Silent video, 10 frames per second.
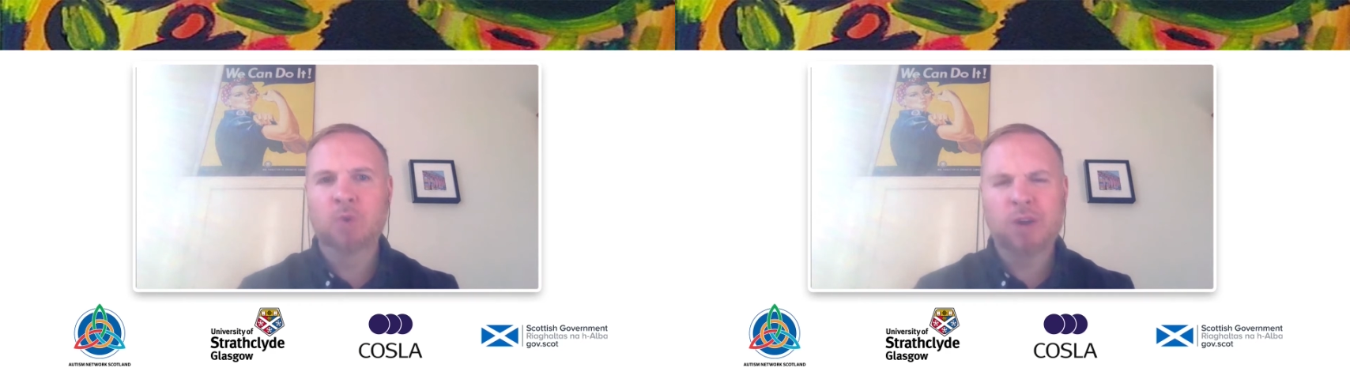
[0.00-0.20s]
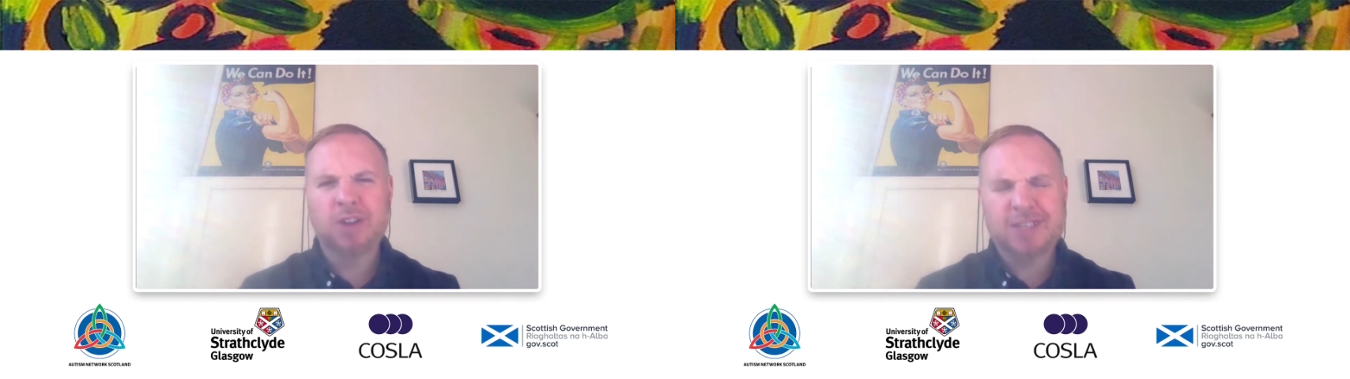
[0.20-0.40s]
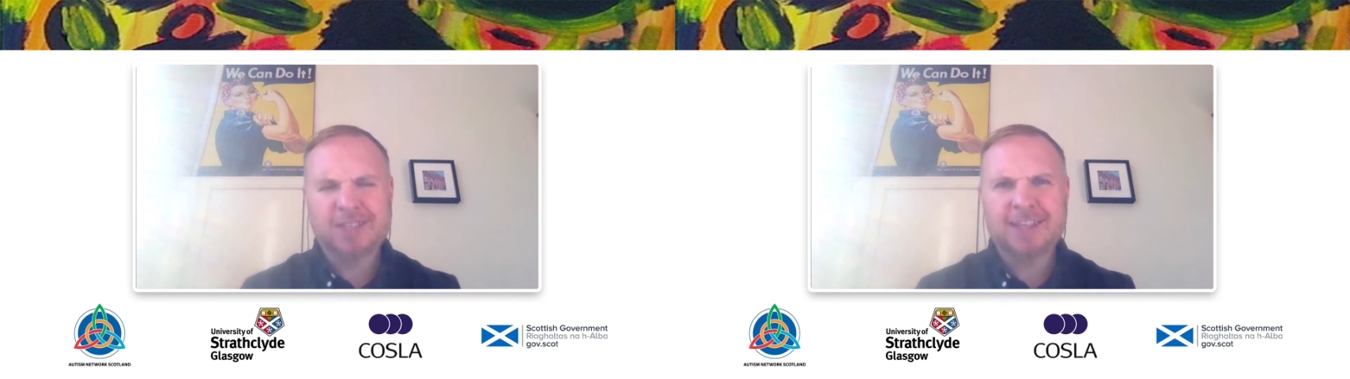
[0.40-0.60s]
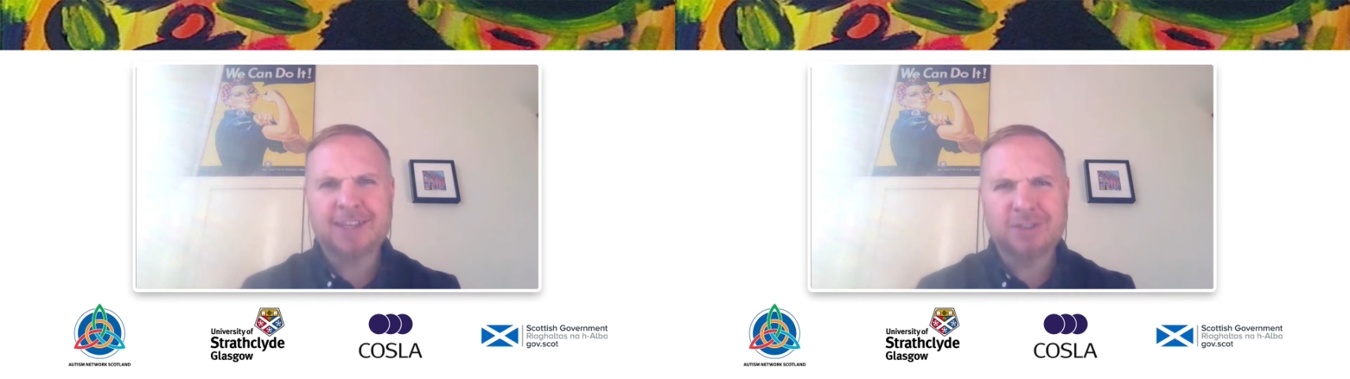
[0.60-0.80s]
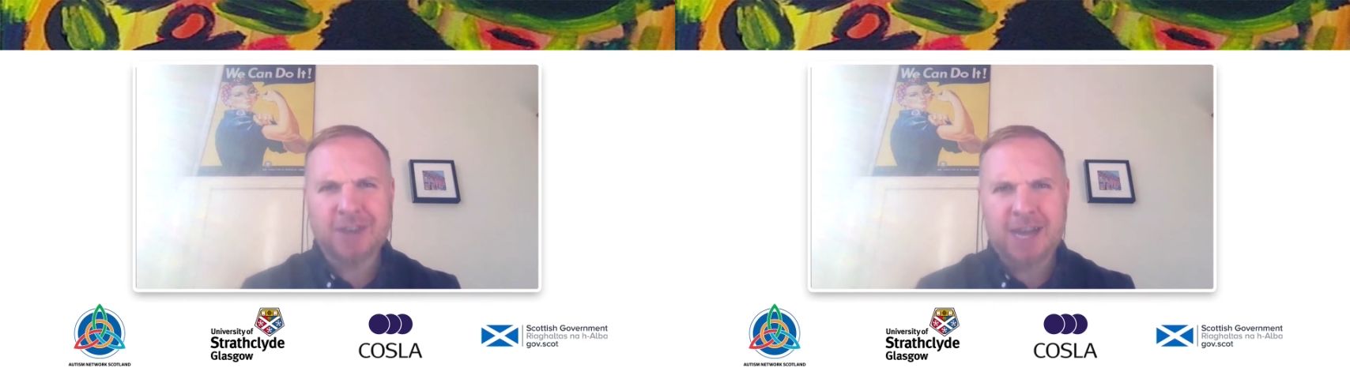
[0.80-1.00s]
where these
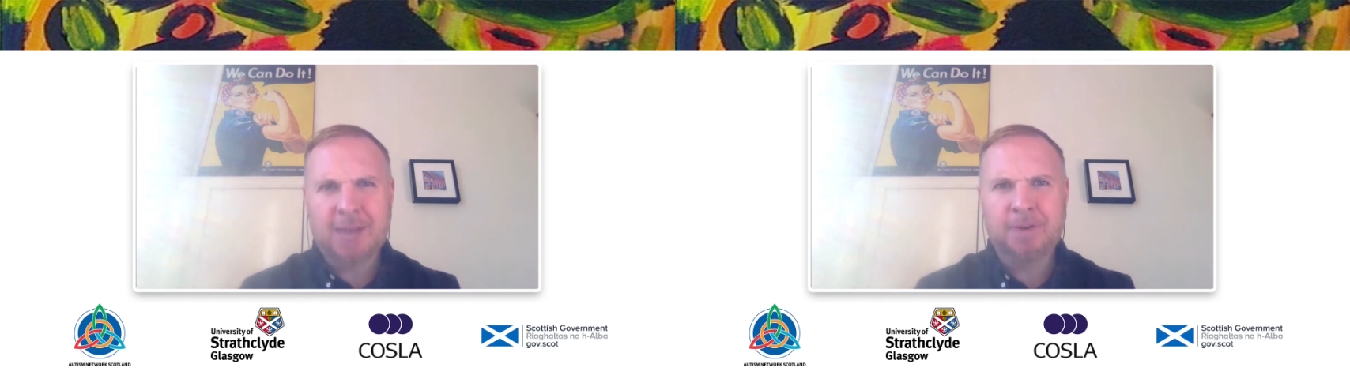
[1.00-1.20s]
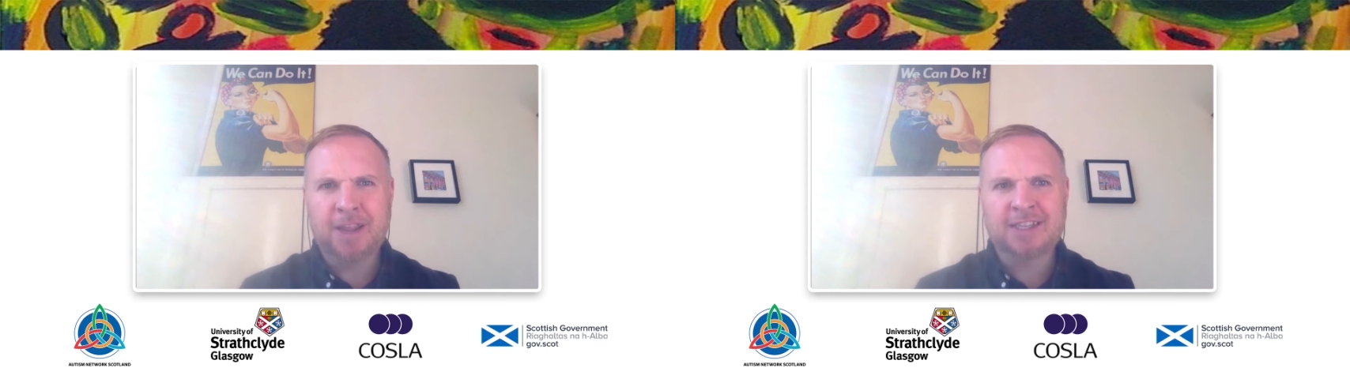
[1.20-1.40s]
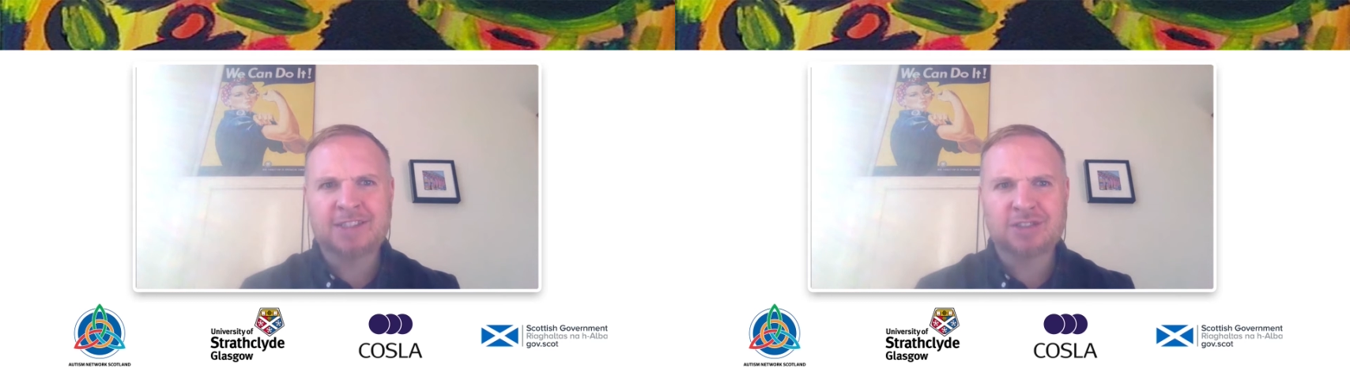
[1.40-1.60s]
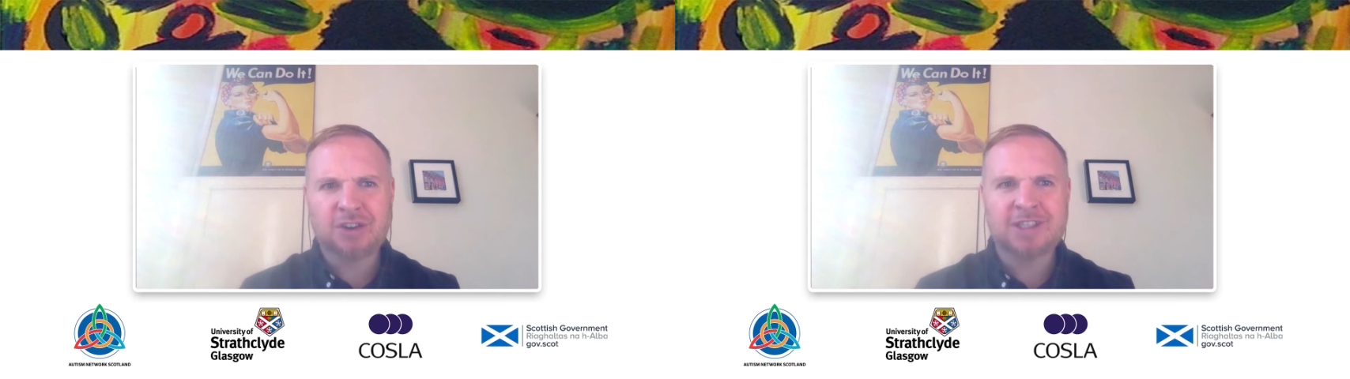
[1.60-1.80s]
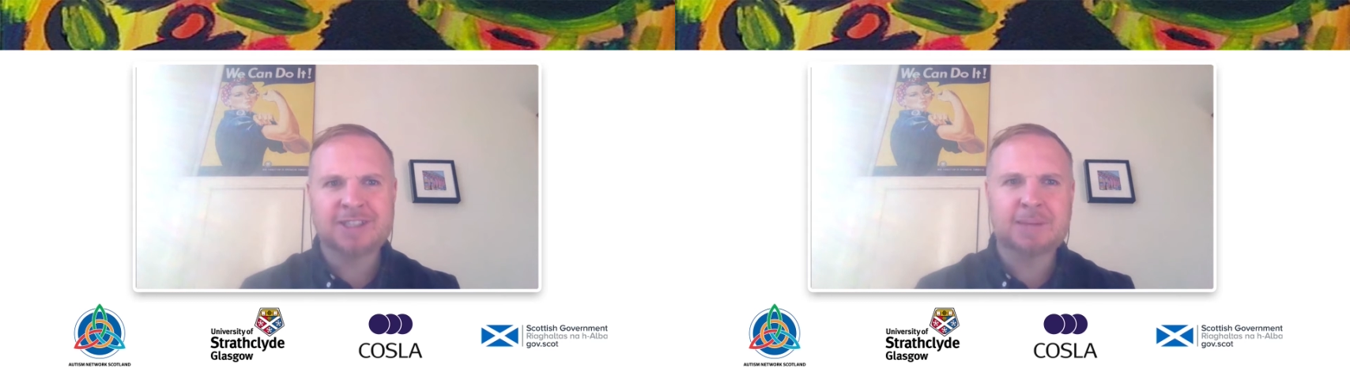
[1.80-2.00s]
things are happening to start